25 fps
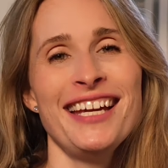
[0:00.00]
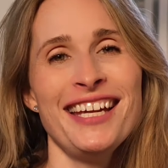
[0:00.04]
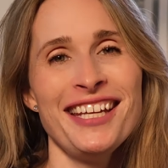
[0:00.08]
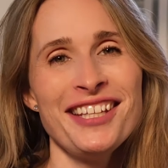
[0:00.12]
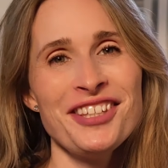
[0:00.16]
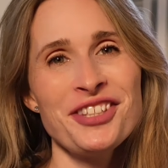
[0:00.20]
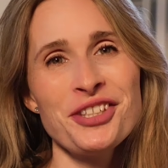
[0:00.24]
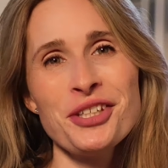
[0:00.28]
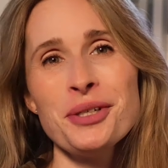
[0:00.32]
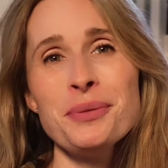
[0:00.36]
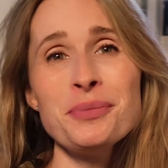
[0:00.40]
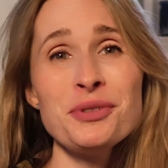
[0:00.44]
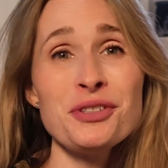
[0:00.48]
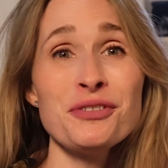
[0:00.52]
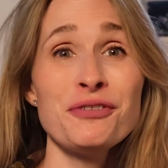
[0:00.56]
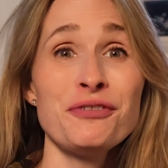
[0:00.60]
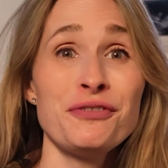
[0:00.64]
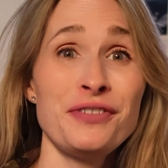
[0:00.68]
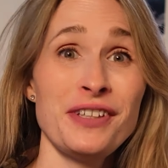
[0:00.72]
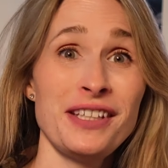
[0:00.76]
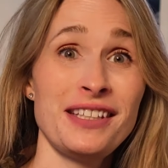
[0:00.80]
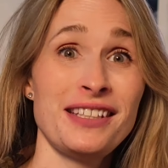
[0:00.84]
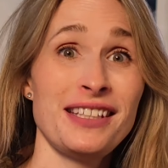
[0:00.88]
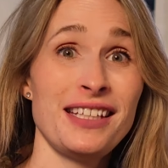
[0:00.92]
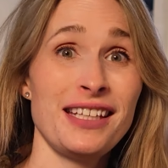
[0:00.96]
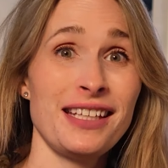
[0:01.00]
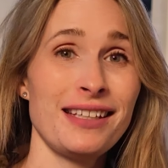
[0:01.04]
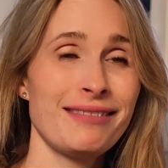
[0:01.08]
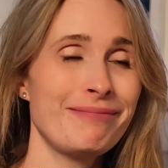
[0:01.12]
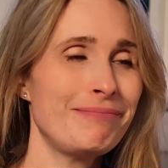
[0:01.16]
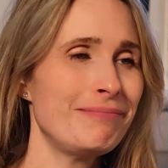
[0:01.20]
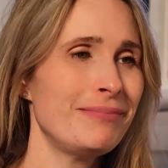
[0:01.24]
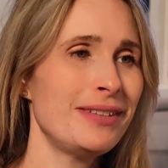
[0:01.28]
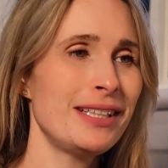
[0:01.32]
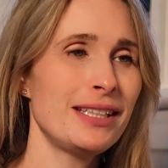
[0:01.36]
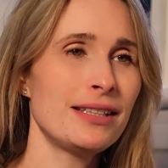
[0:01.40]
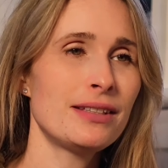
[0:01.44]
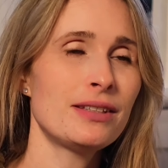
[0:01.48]
In terms of fitting,
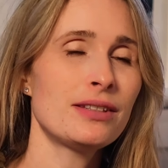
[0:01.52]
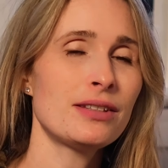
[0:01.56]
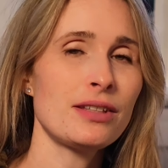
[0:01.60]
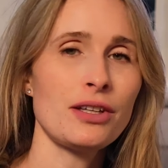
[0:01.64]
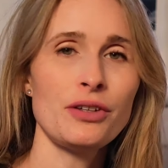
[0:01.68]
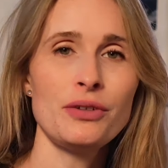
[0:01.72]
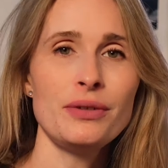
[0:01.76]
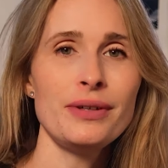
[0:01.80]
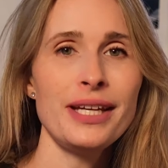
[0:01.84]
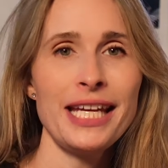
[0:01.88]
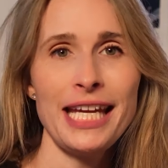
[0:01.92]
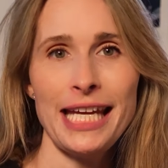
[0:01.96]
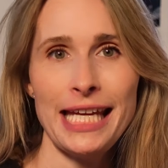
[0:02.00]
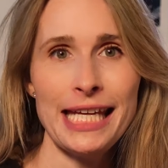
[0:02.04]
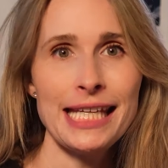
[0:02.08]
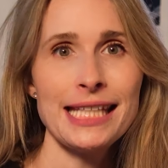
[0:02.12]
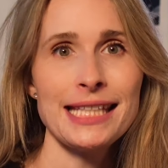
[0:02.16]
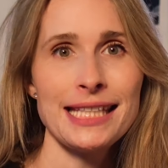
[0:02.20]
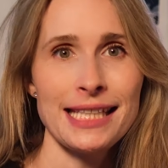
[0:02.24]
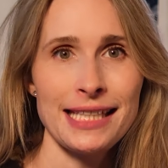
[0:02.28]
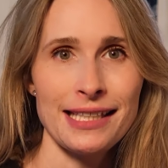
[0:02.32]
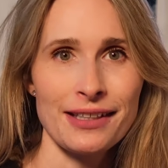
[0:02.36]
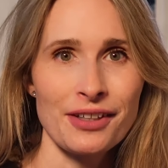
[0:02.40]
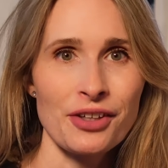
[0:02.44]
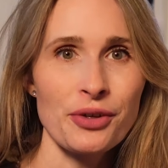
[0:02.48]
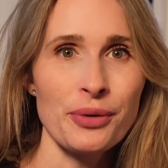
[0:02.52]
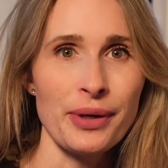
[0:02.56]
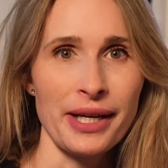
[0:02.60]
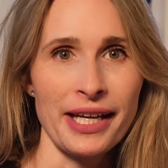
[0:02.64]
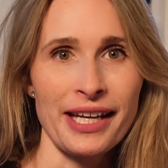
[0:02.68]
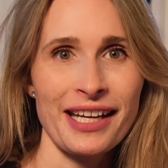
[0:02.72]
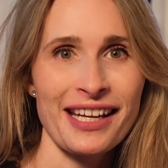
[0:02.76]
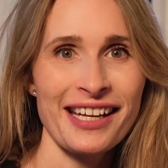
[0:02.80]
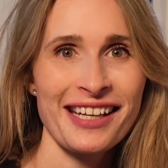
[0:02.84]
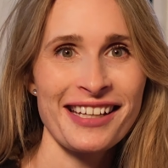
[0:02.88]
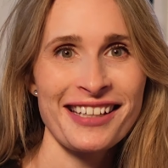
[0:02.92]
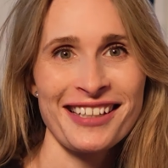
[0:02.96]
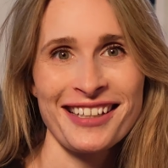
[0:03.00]
it's so easy and
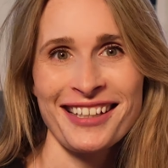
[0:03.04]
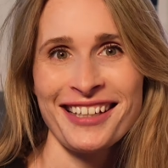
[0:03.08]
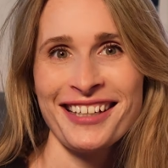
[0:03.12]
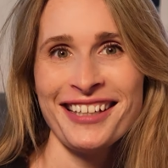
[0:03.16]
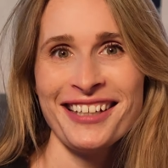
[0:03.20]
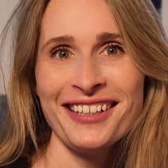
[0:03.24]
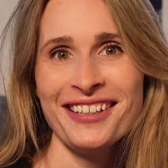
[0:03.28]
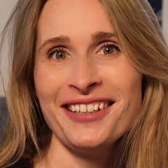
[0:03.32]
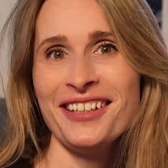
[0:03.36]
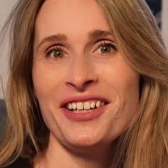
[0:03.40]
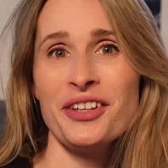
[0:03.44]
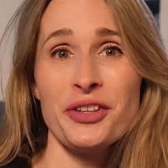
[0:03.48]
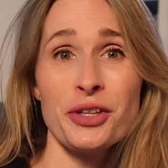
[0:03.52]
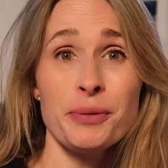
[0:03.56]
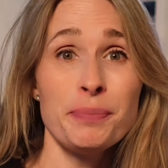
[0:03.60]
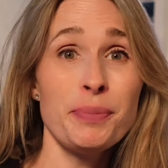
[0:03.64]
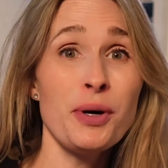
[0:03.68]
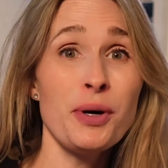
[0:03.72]
quick. The